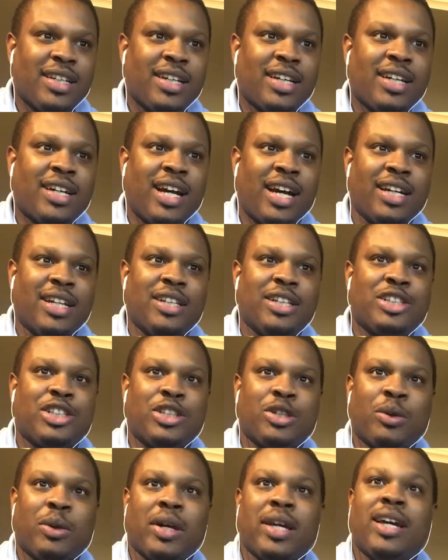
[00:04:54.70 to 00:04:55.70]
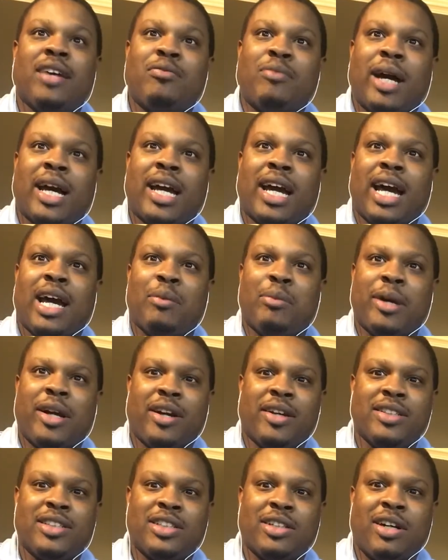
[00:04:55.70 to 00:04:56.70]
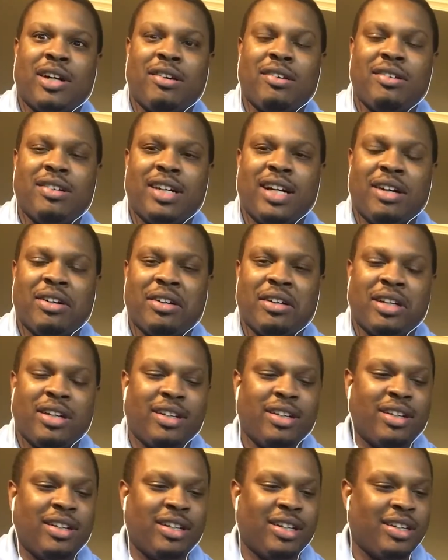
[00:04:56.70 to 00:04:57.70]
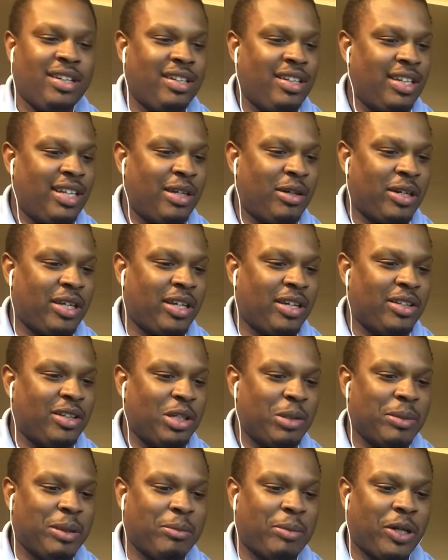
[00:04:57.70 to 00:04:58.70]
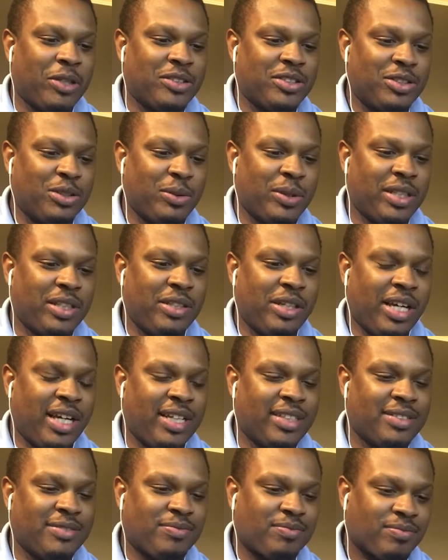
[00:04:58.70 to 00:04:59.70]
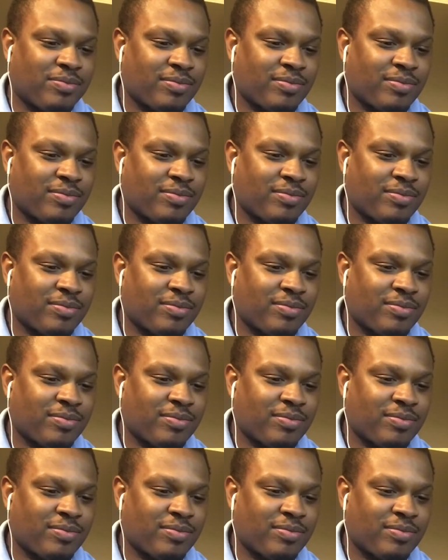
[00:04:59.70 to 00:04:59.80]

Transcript: kind of the story of my godparents. So I'll get a little bit personal with you guys.